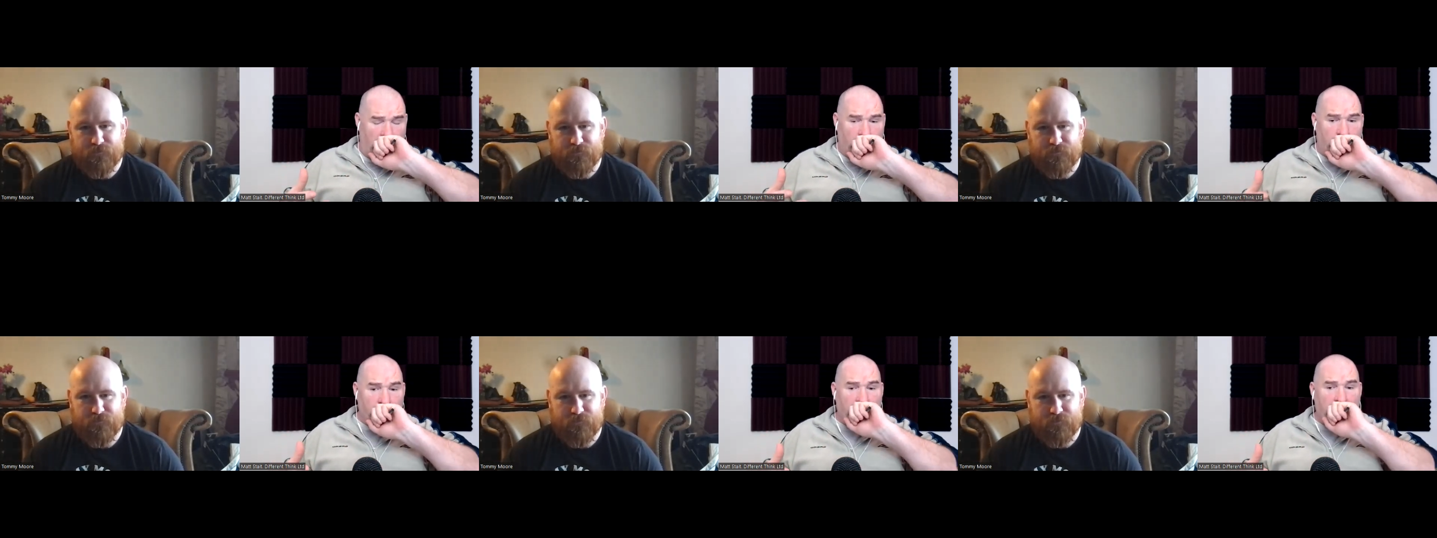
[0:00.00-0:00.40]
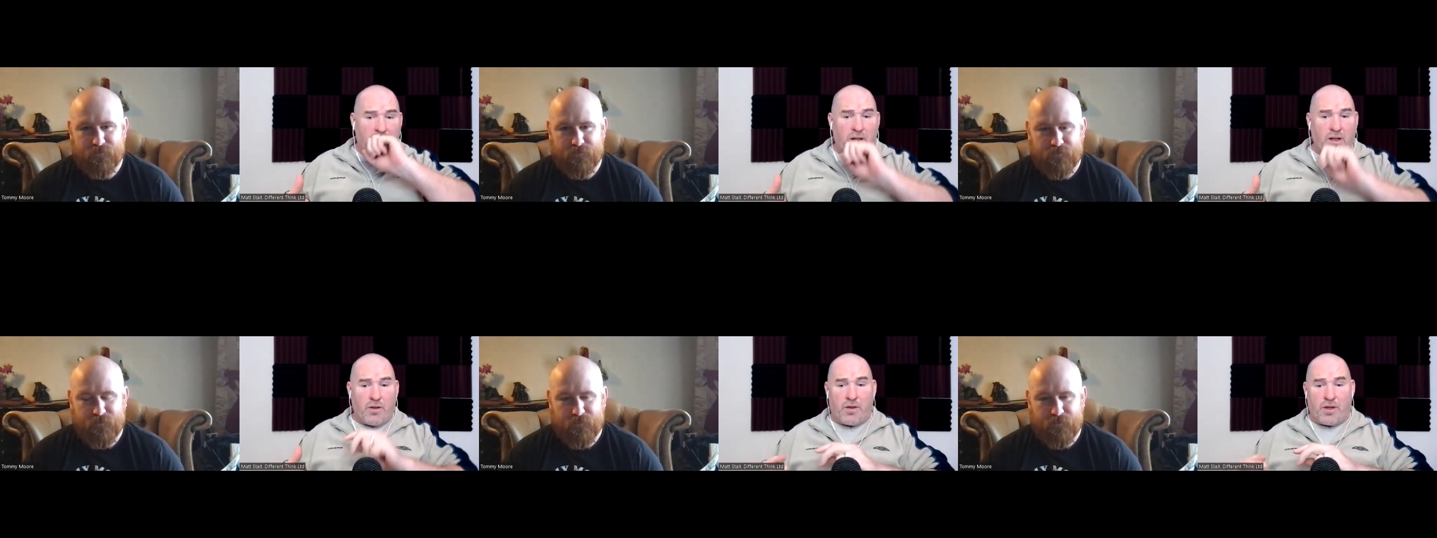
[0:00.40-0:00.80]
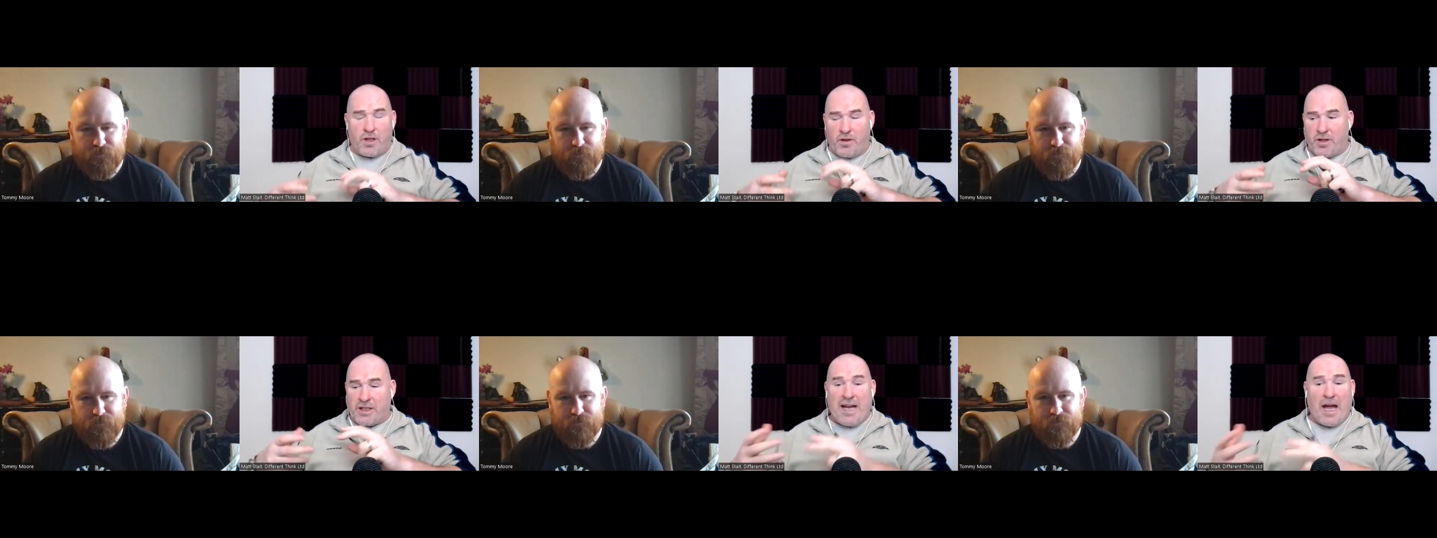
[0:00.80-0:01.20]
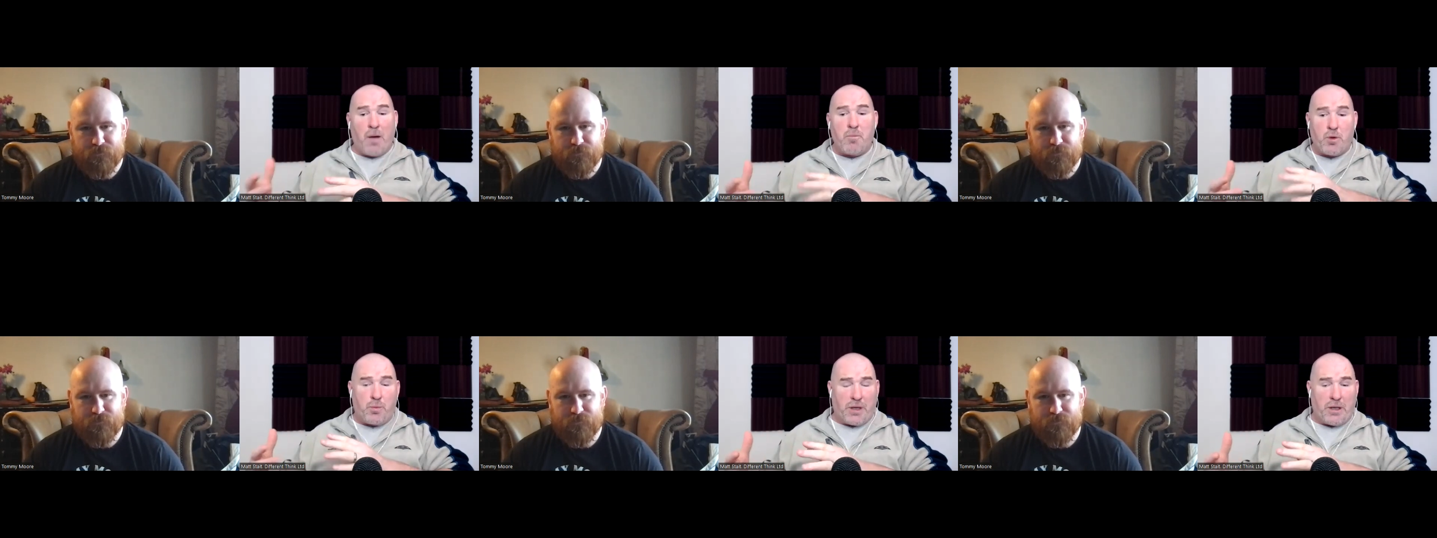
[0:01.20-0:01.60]
Speaker 1: the the
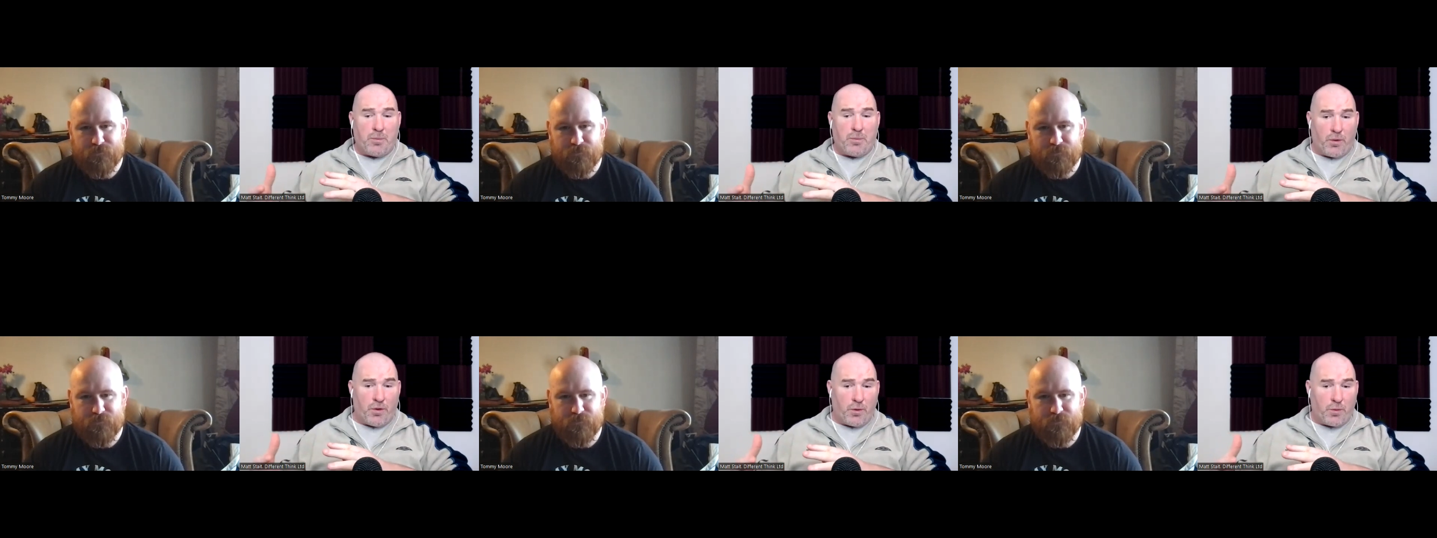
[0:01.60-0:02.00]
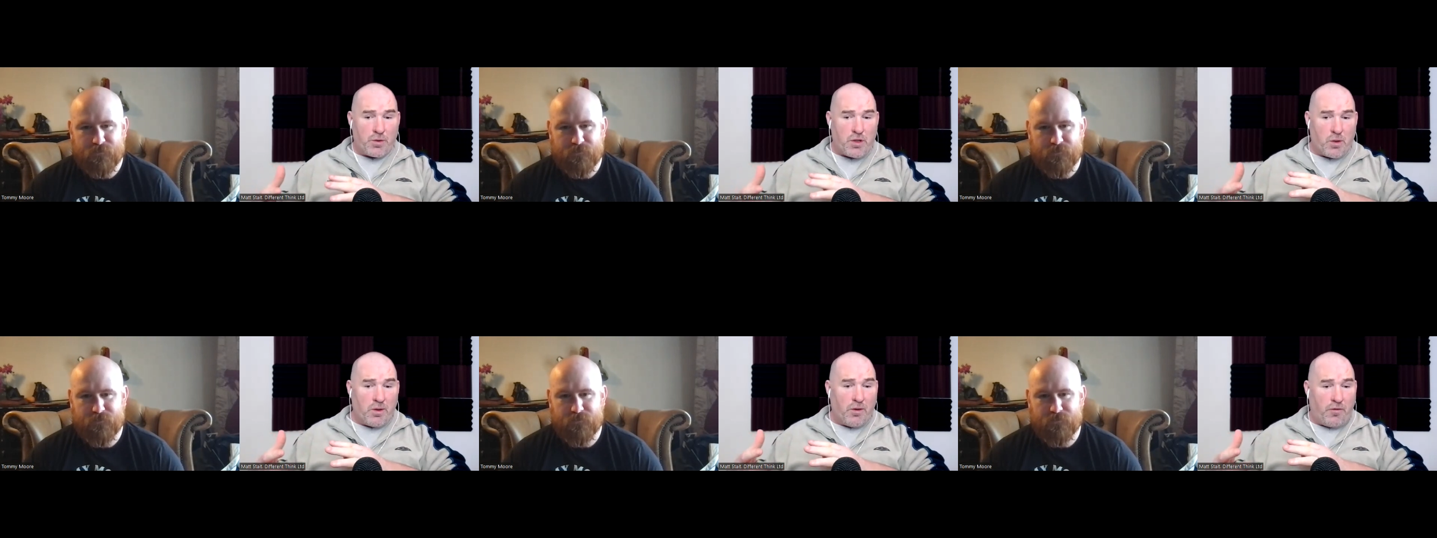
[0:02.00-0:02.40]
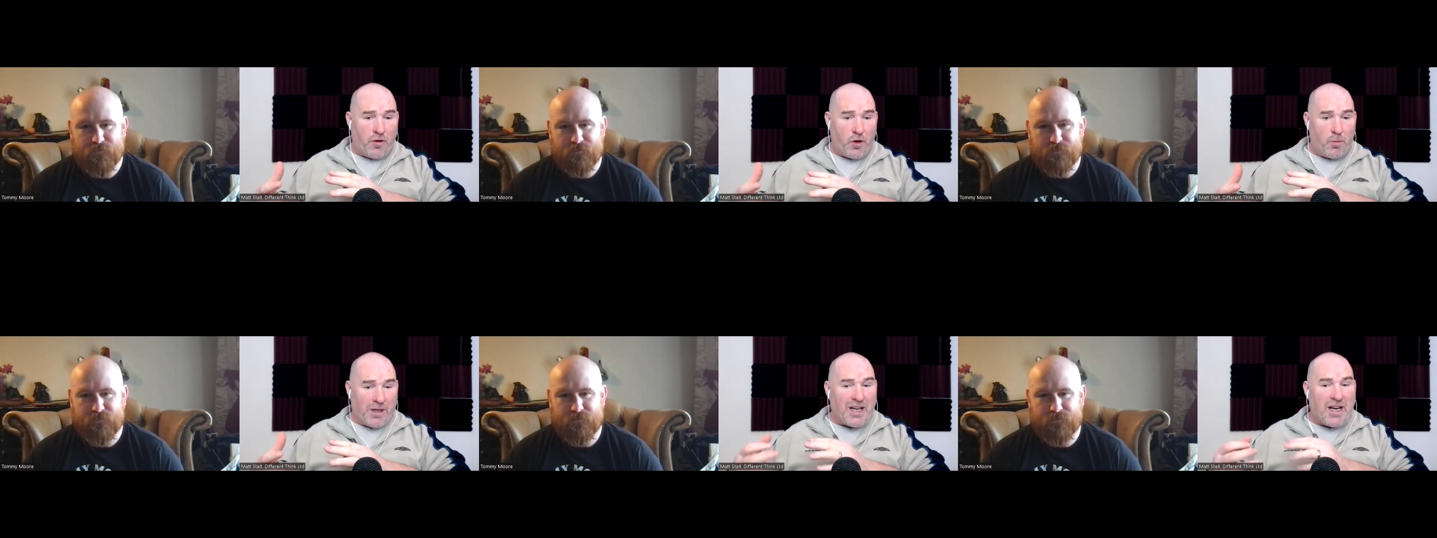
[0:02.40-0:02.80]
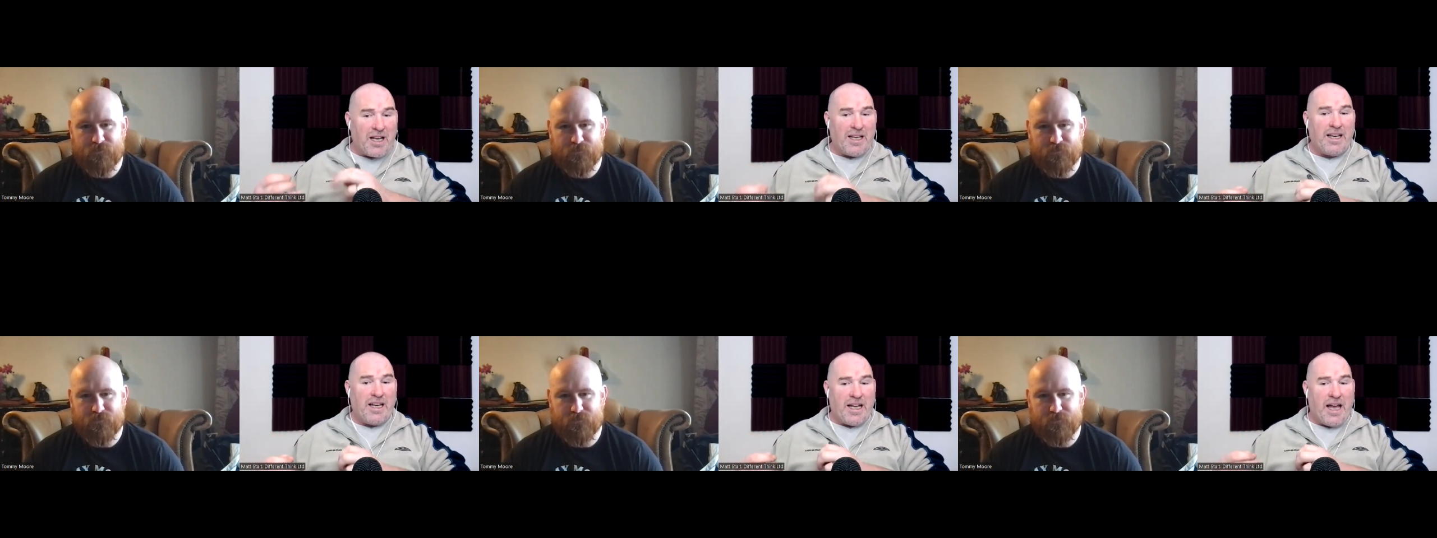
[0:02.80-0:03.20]
camera people that was doing the filming
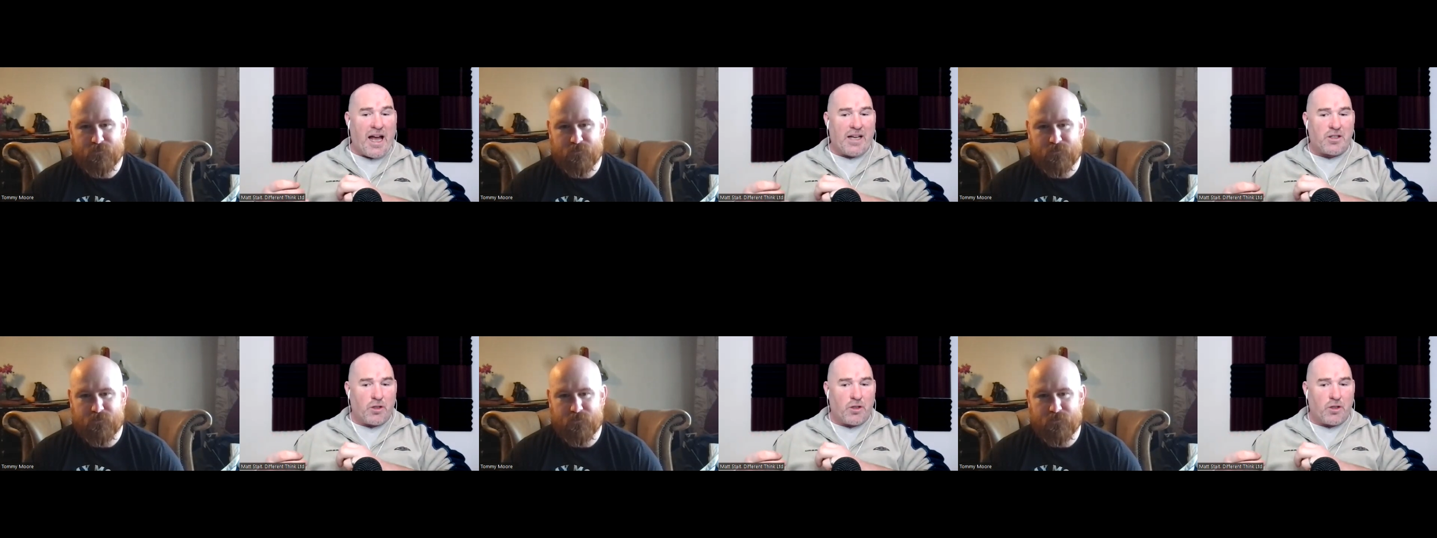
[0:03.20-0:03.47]
clearly had